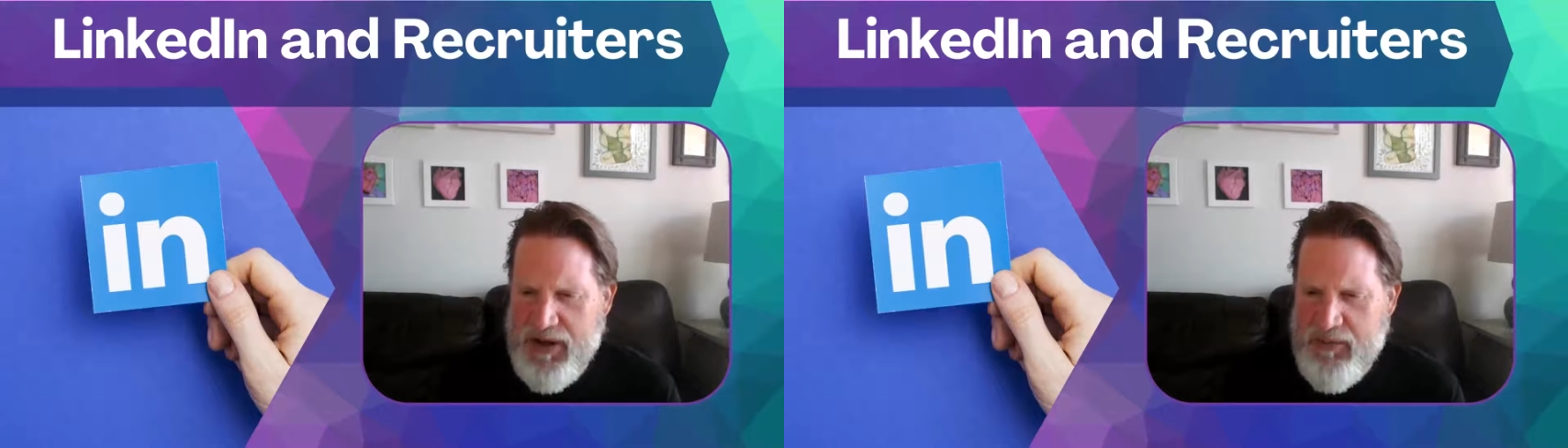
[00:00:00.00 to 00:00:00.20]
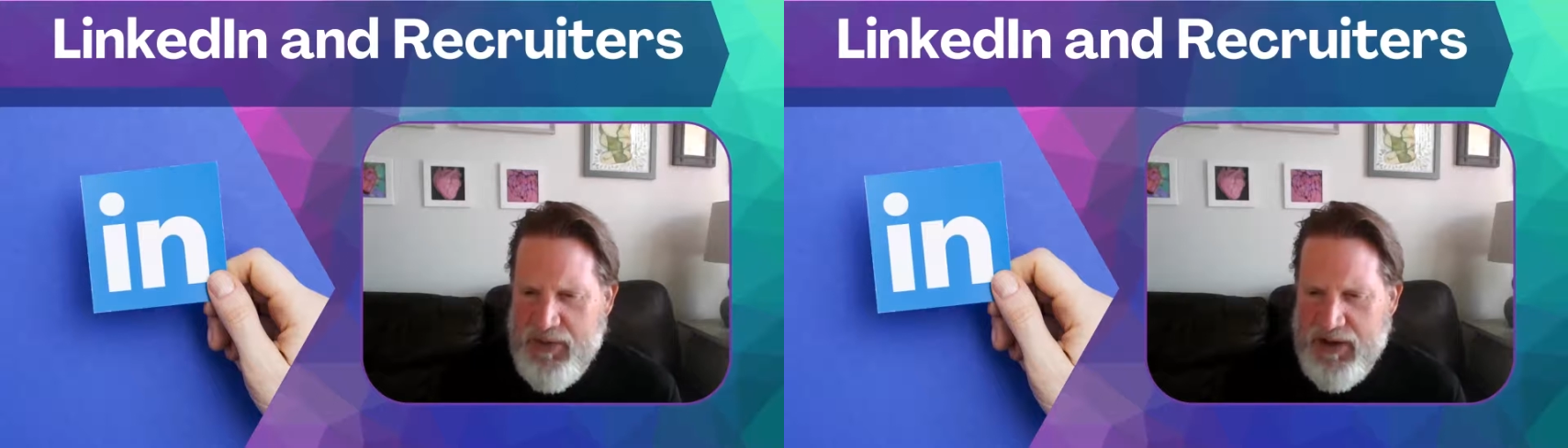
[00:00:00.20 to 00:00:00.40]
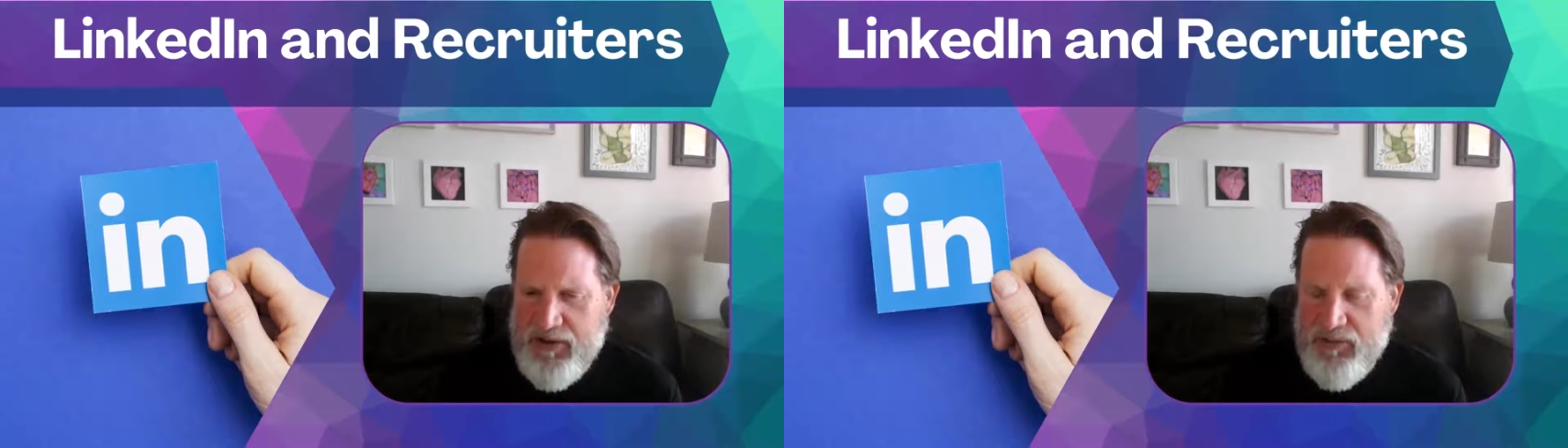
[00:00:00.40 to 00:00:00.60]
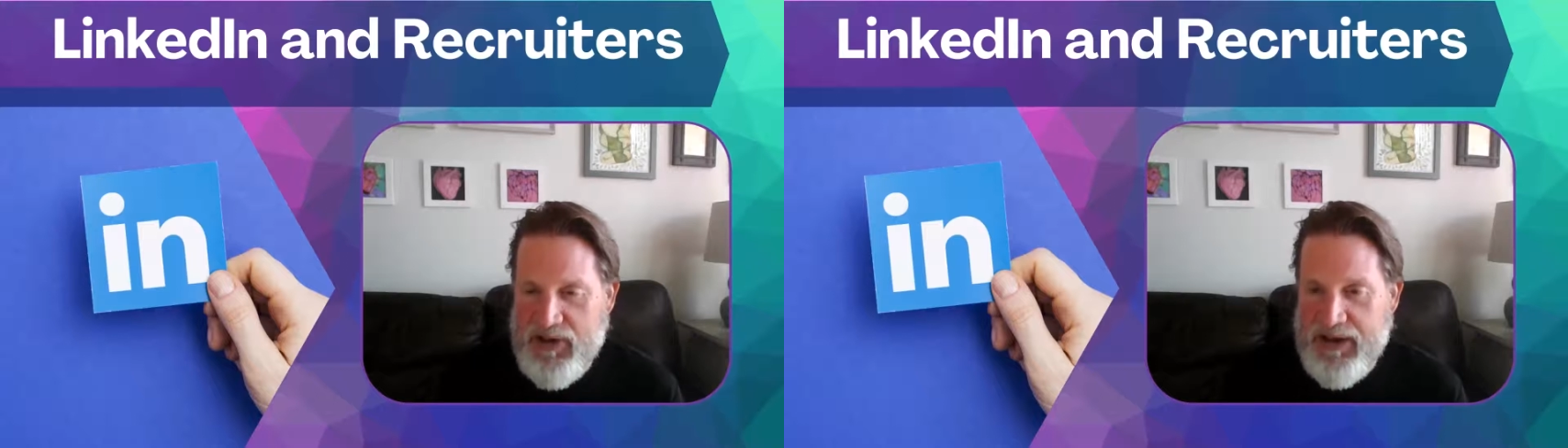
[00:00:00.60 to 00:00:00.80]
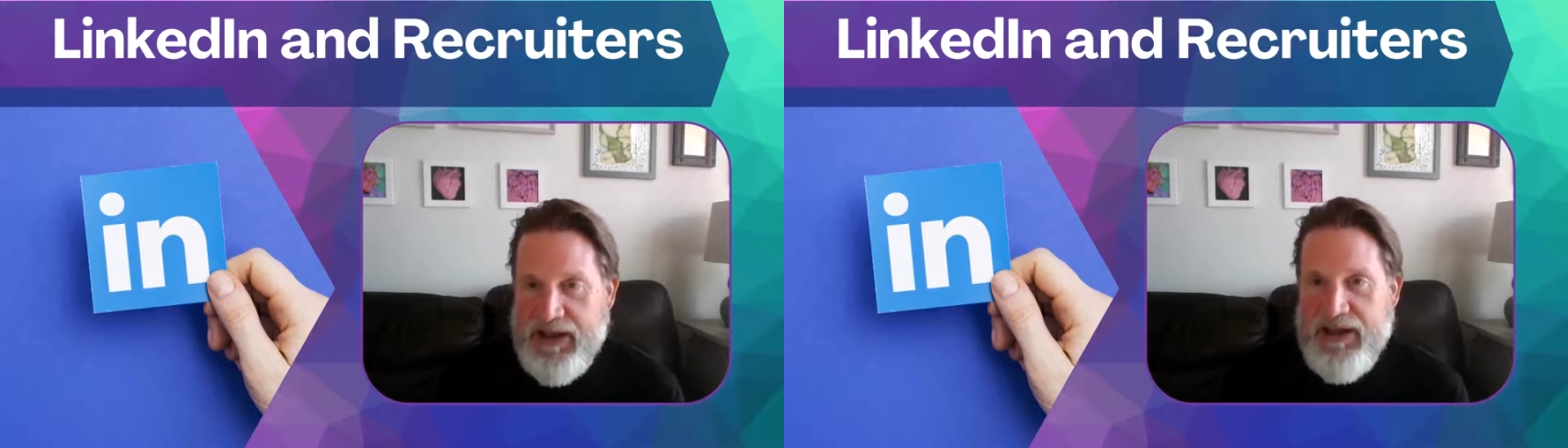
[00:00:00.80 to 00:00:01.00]
and butter,
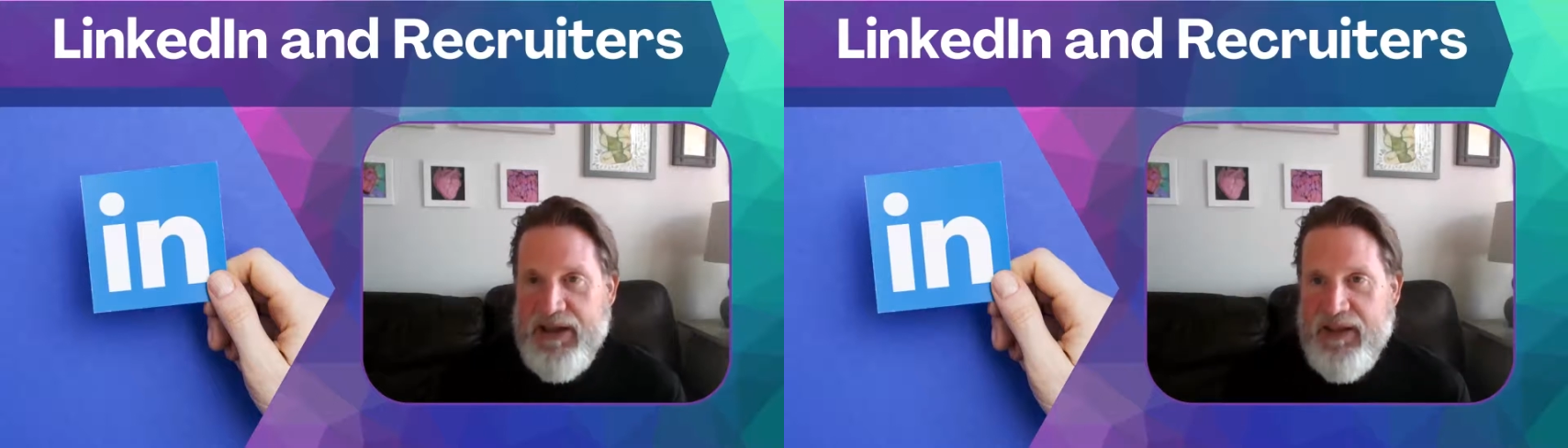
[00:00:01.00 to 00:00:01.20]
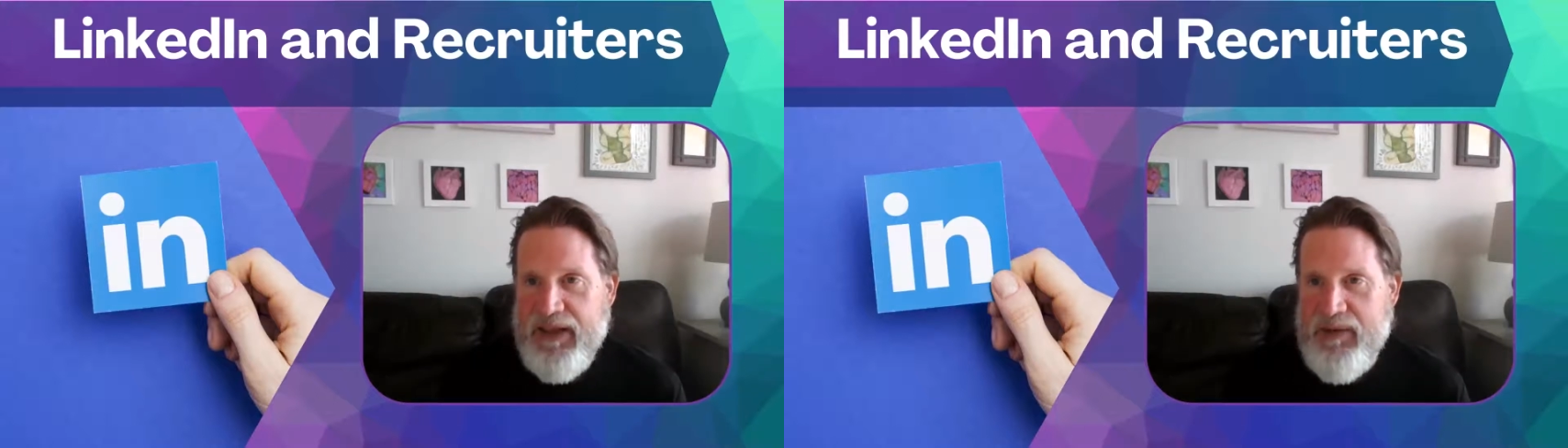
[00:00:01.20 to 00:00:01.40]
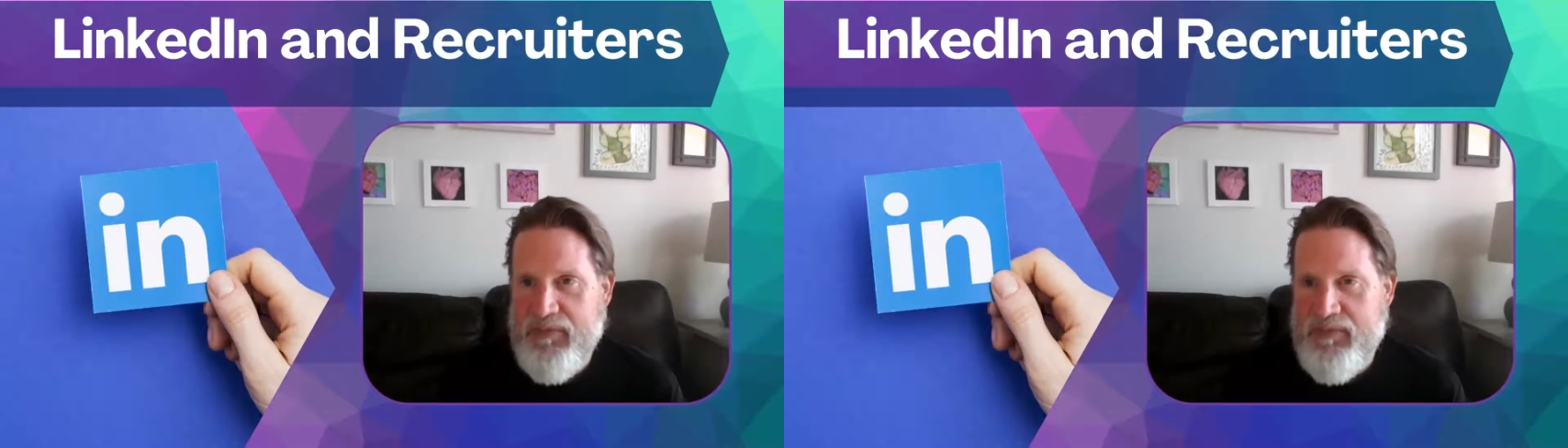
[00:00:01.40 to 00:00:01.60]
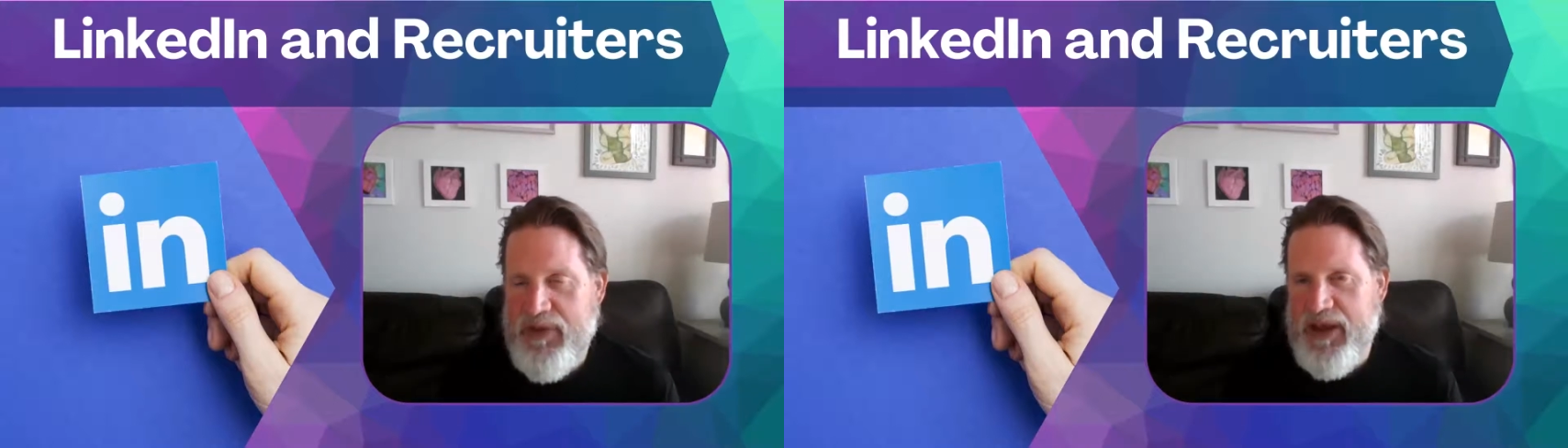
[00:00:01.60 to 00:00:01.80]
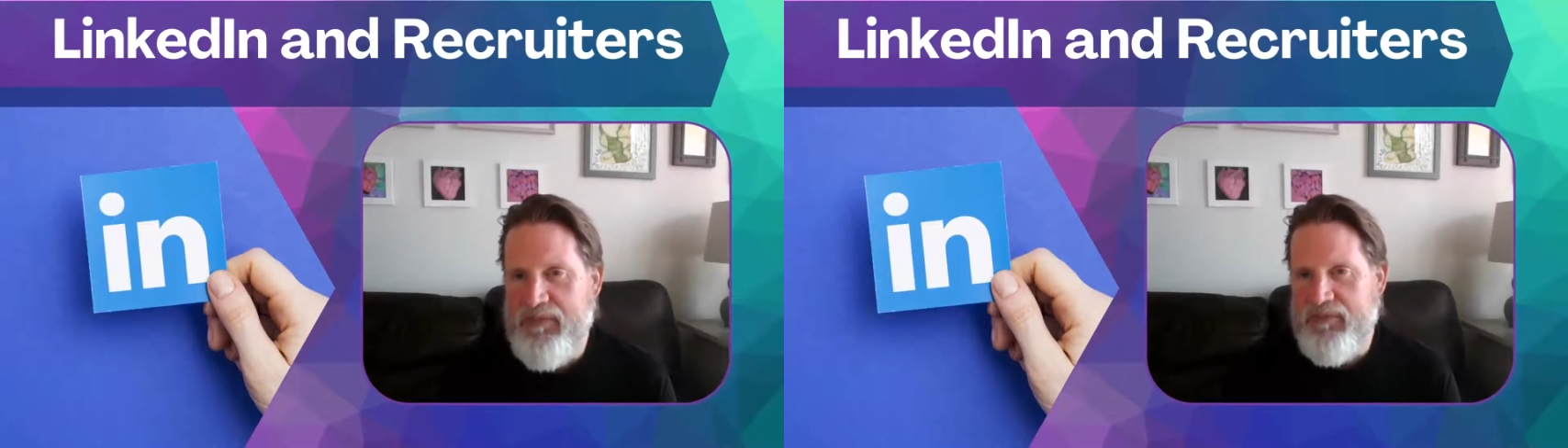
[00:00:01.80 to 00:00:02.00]
really.
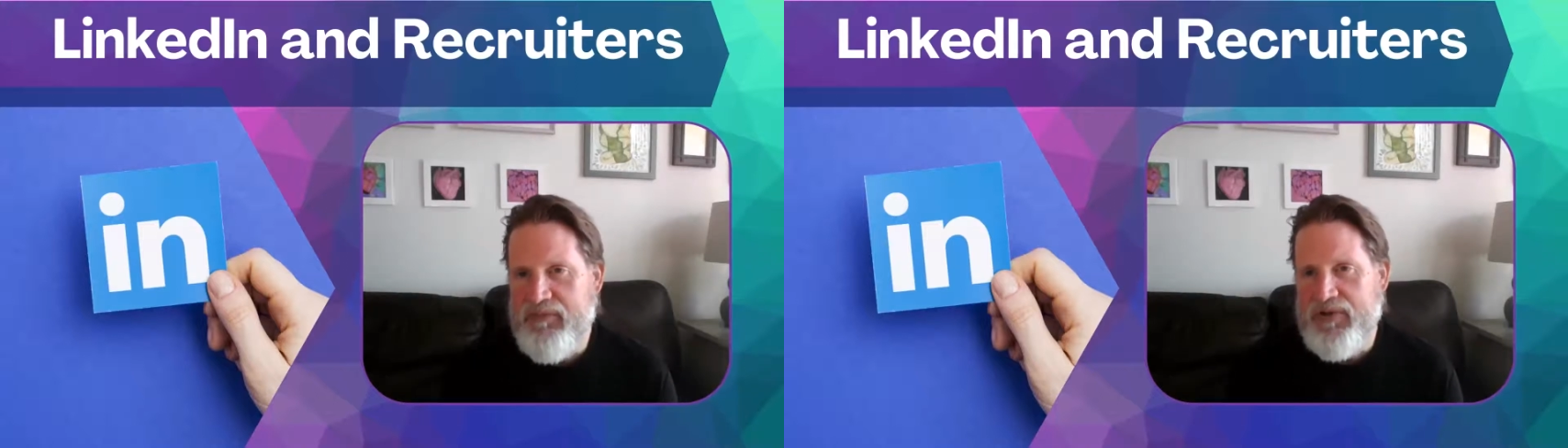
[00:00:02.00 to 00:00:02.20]
They